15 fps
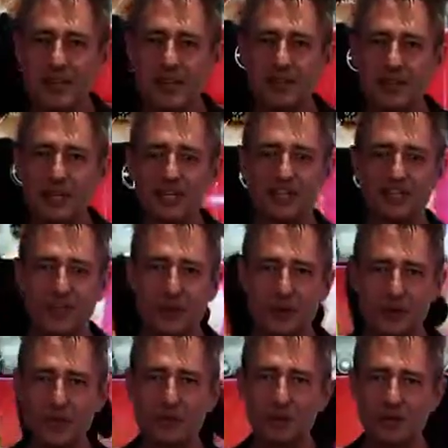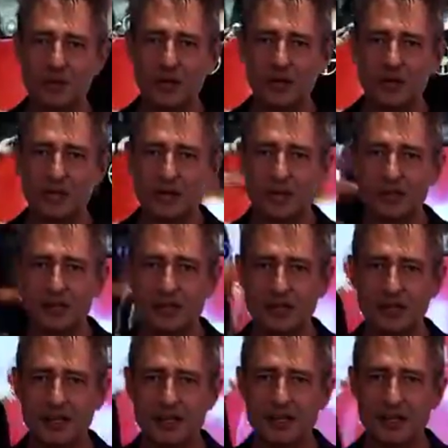you this future production
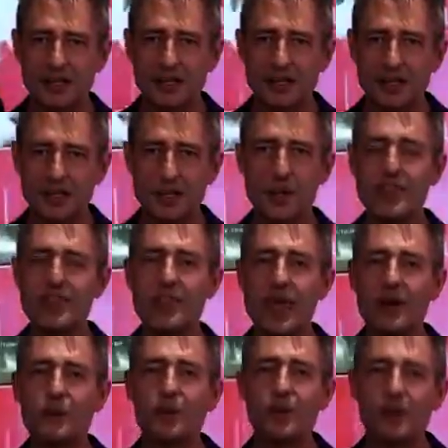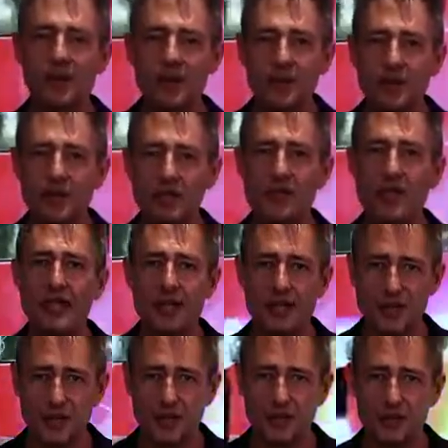to a network near
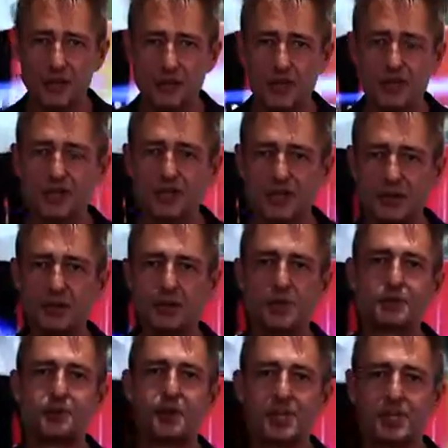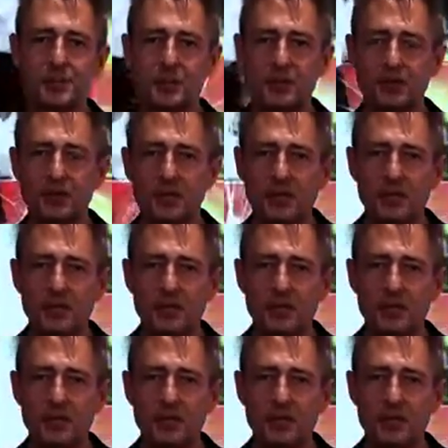you as soon as possible.